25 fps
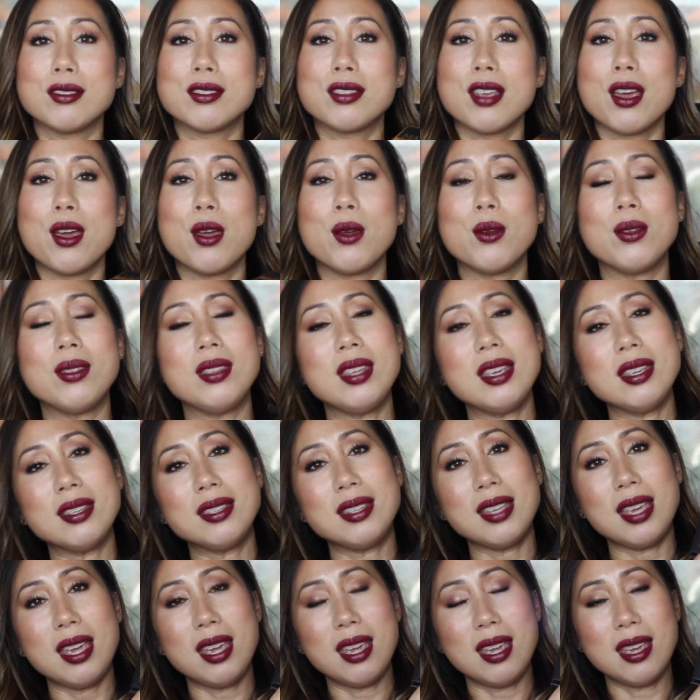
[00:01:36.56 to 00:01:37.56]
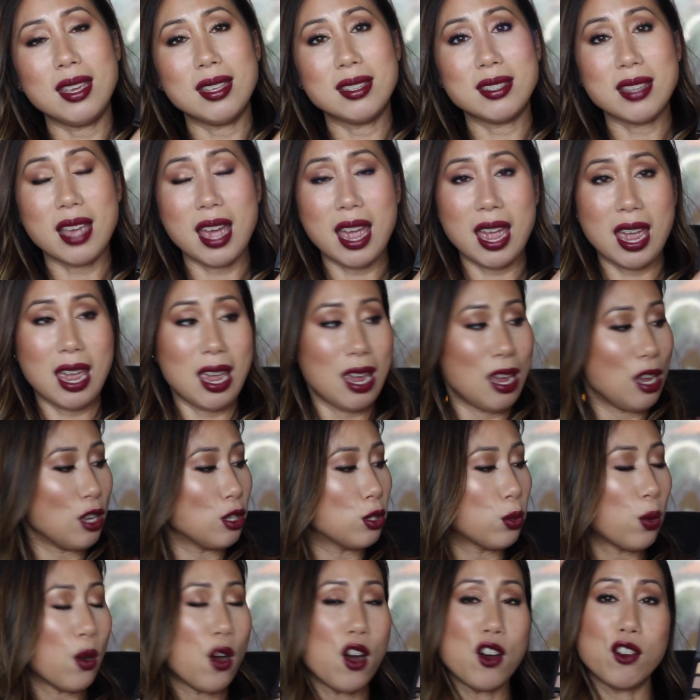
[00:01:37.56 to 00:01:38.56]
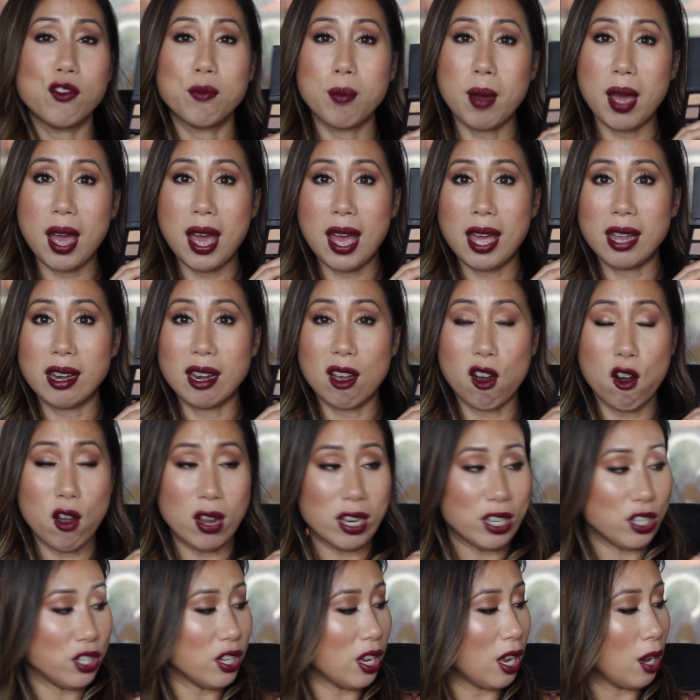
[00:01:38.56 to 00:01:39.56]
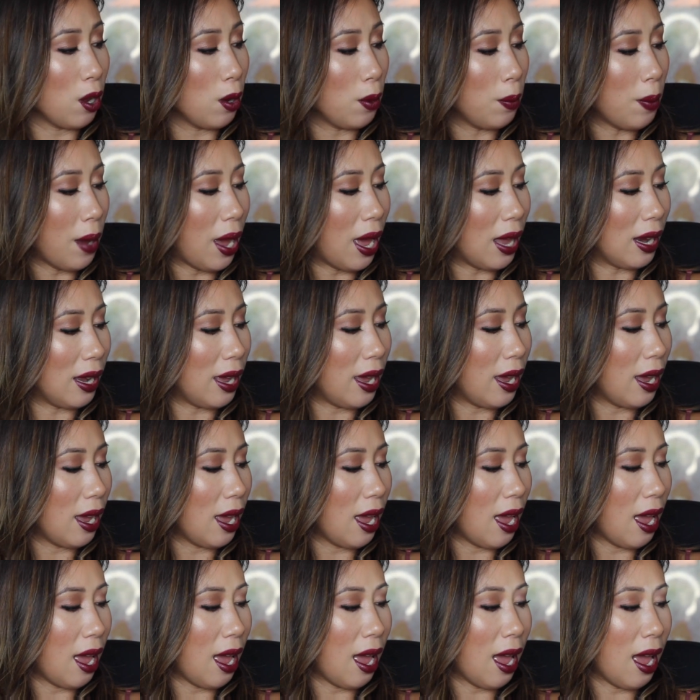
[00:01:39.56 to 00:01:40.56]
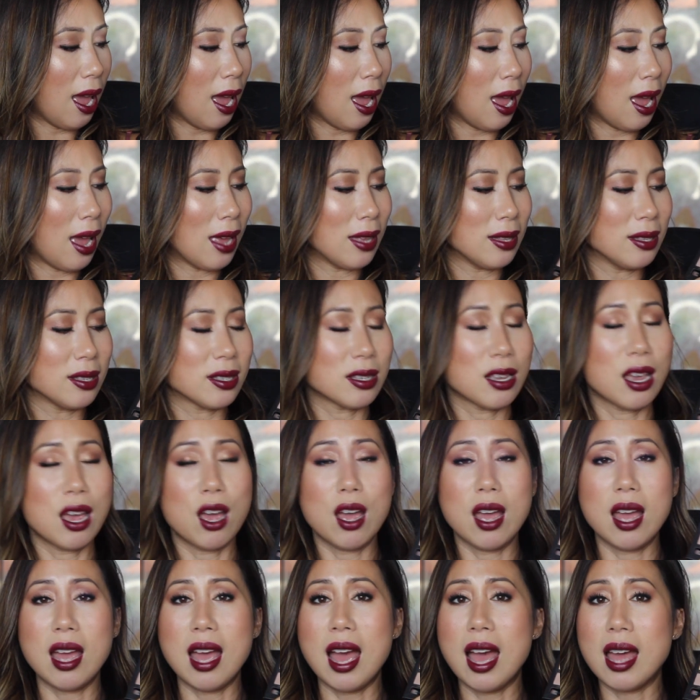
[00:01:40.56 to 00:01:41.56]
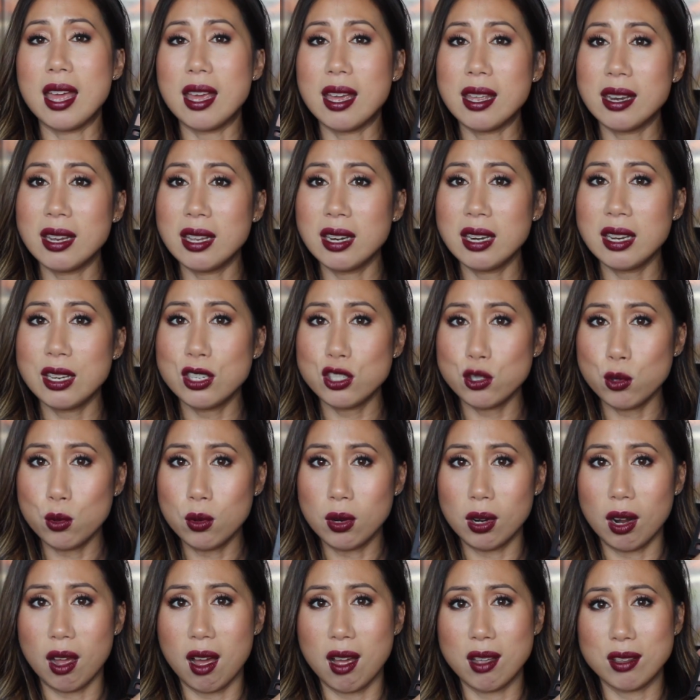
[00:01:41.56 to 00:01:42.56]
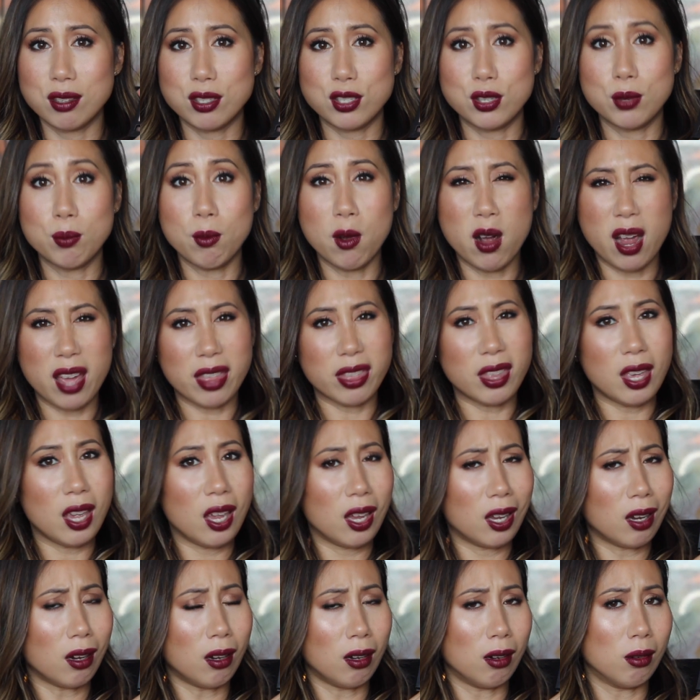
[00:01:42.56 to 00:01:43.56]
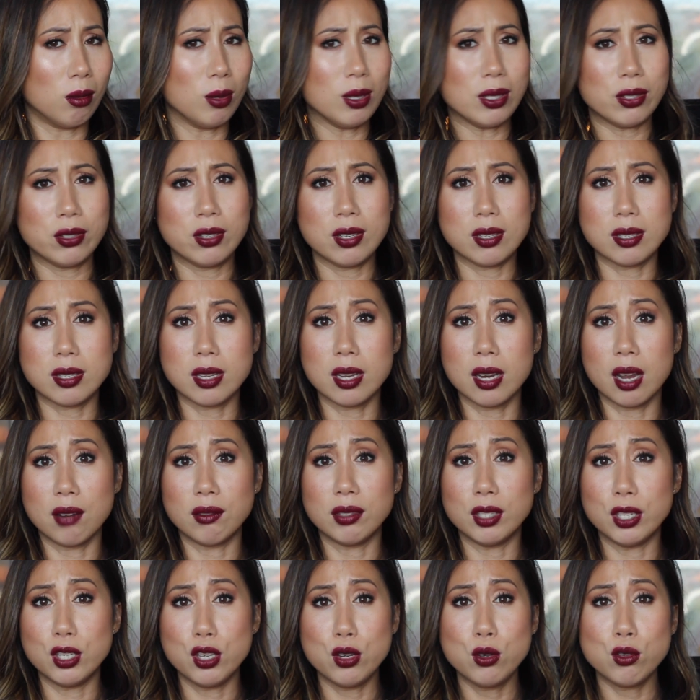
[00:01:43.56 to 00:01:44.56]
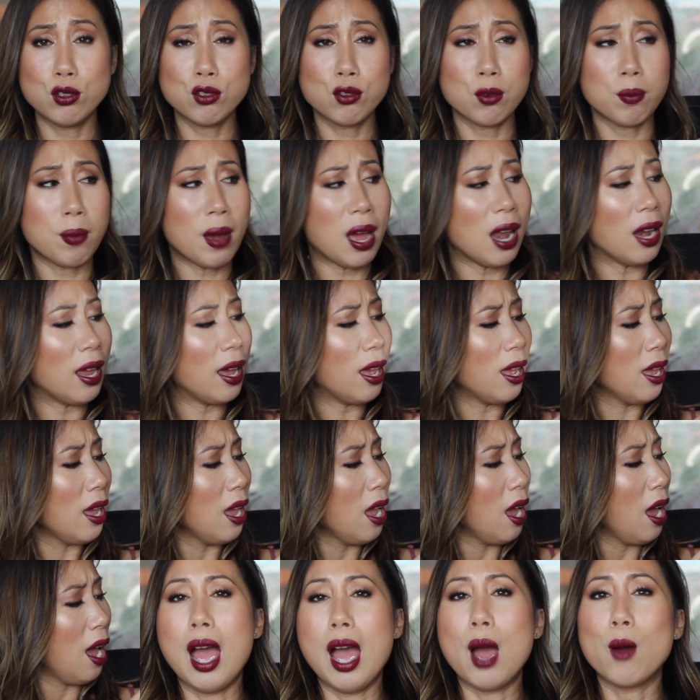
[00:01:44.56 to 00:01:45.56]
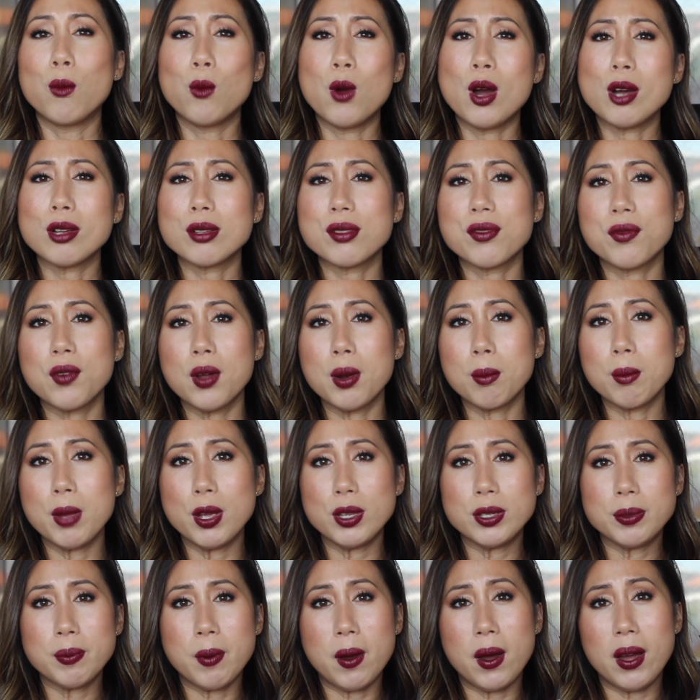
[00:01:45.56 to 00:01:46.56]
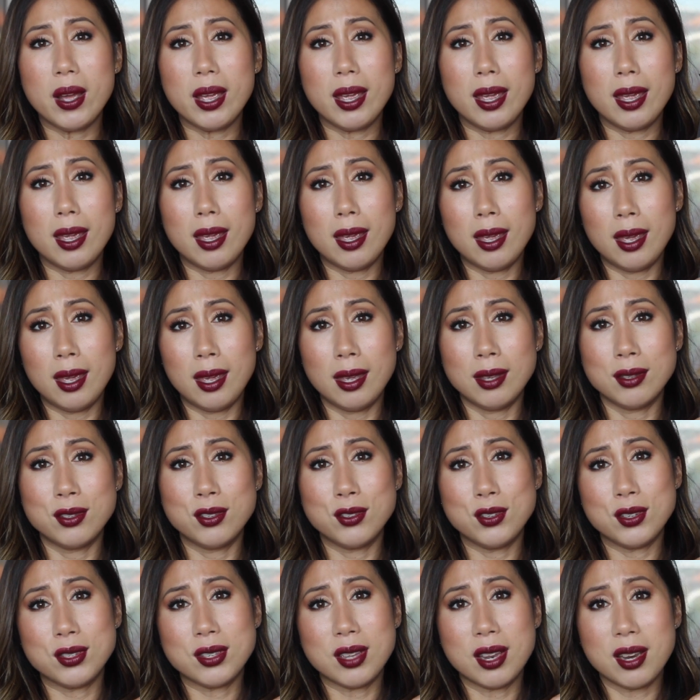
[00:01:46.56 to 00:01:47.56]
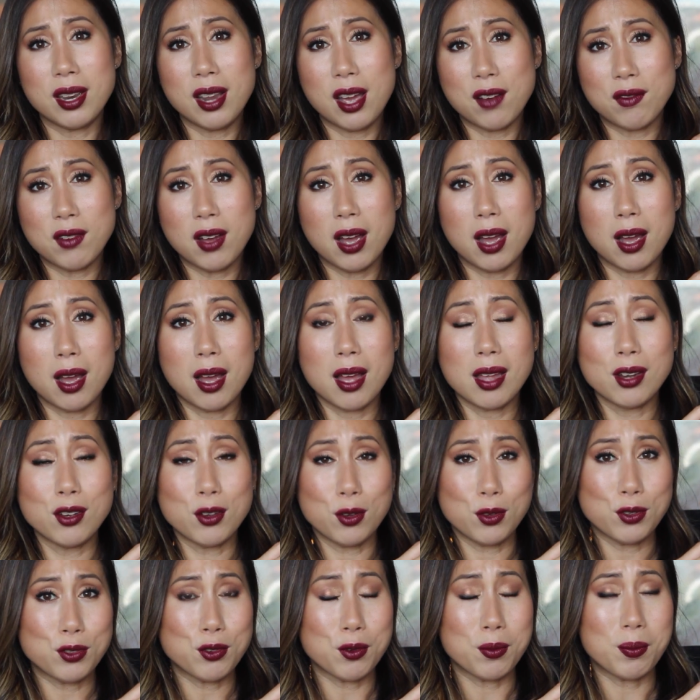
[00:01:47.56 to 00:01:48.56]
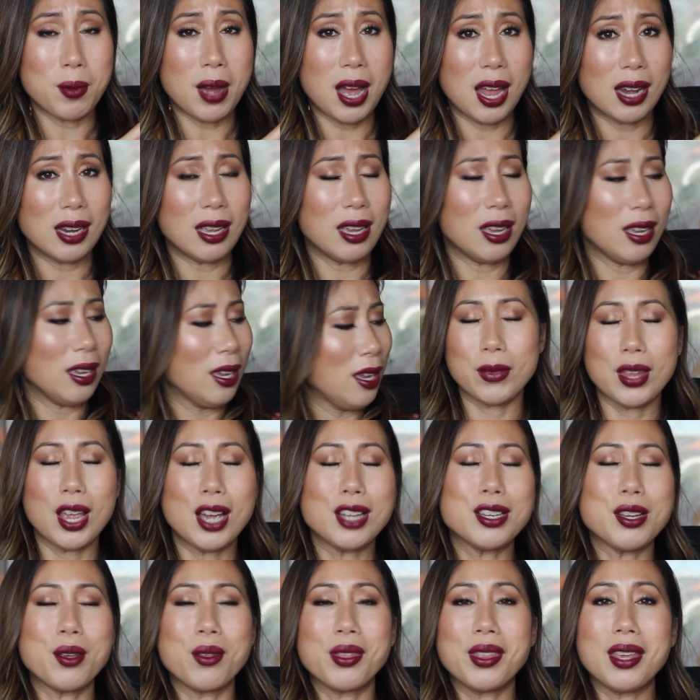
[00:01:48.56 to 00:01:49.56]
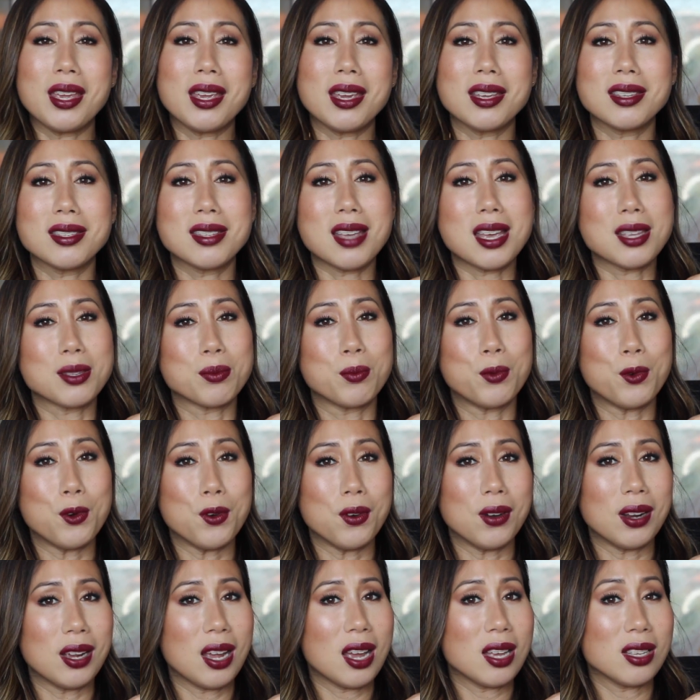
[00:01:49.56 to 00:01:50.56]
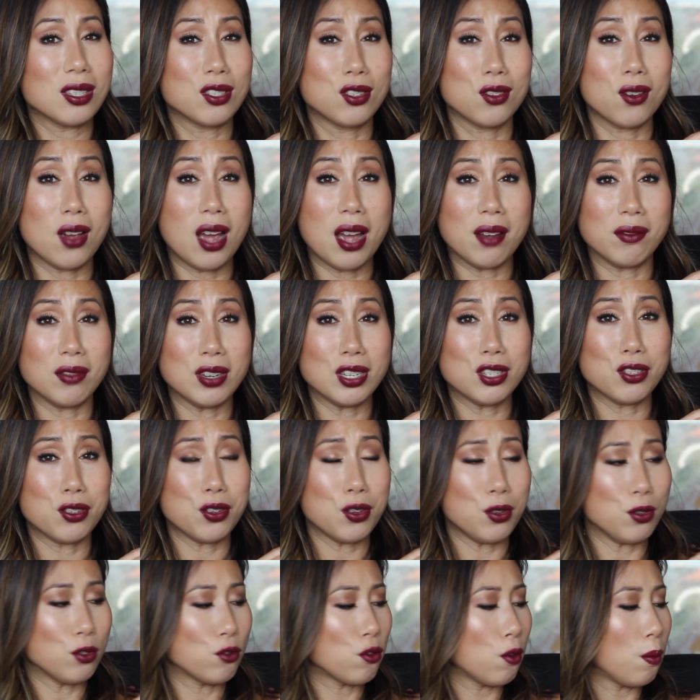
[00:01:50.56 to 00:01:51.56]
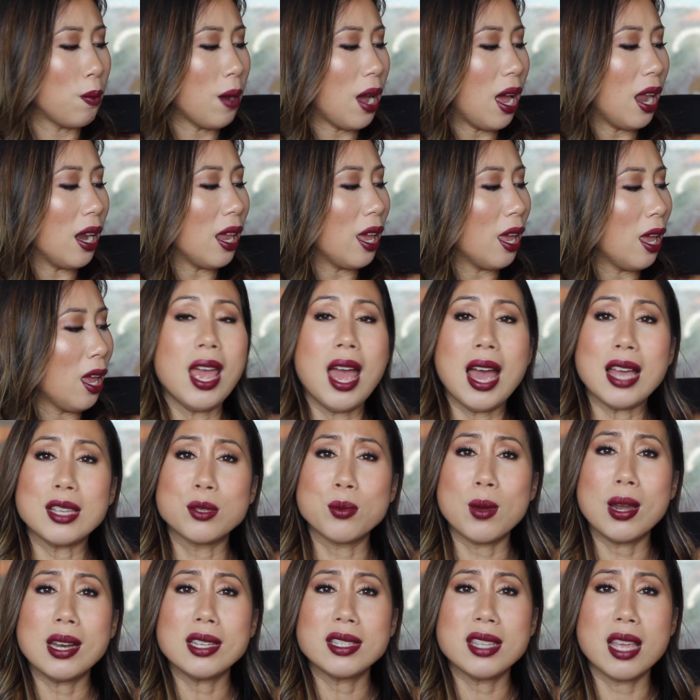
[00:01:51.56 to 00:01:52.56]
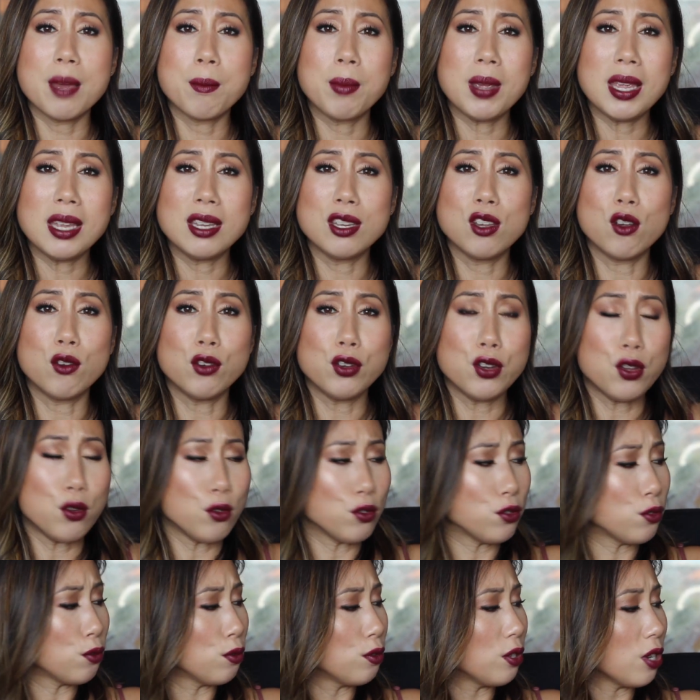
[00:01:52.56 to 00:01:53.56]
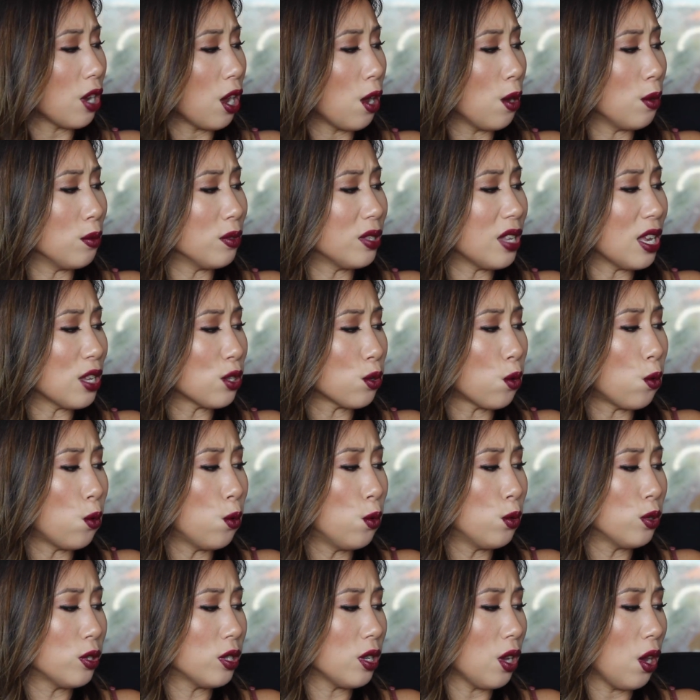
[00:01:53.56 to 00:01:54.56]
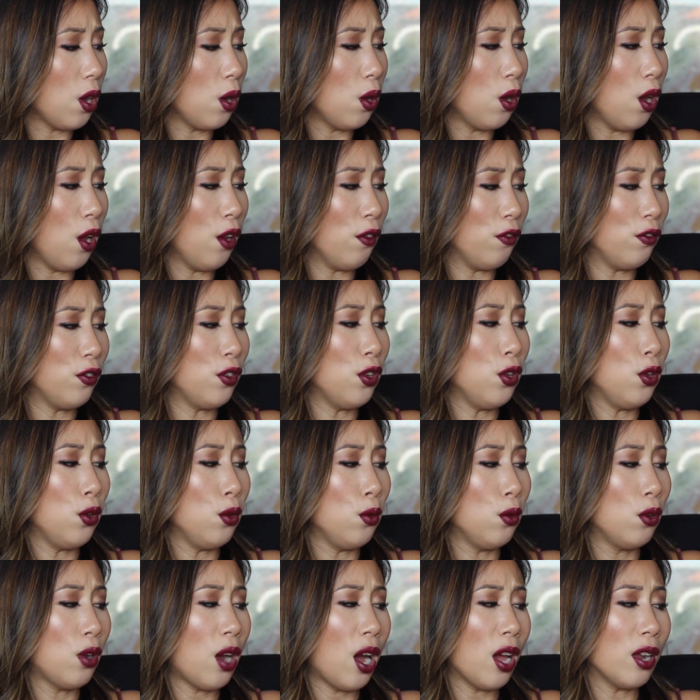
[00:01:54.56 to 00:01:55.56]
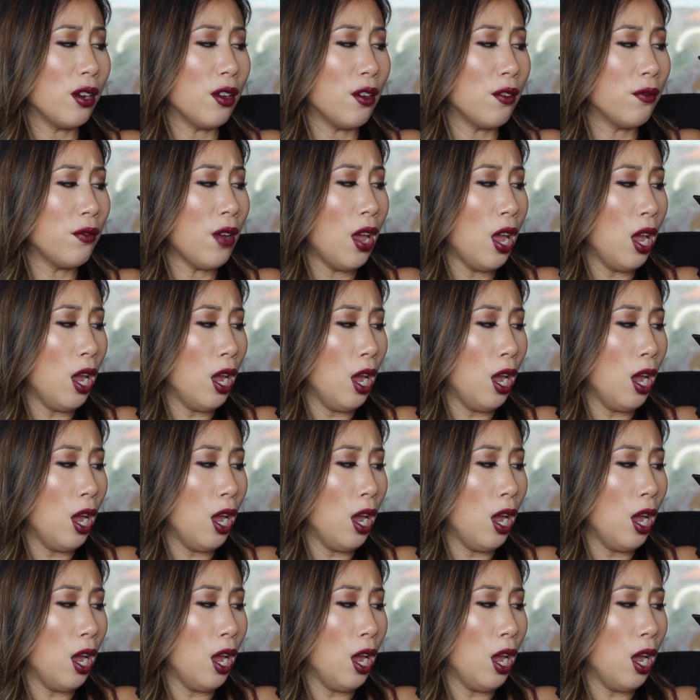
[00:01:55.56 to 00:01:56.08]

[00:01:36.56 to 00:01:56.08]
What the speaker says: So this is a 12 pan eyeshadow palette, and at an initial glance you might think, oh, it's just another neutral palette. And whilst for the most part it is just another neutral palette, I don't think it's as boring as your average neutral palette. As well as there being your neutral tones, there's also a few kind of